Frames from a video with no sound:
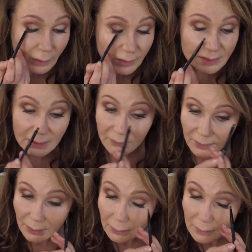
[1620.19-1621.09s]
Just giving
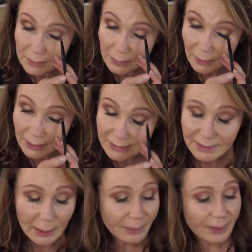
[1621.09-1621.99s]
it some nice
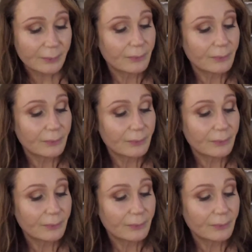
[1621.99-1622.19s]
depth.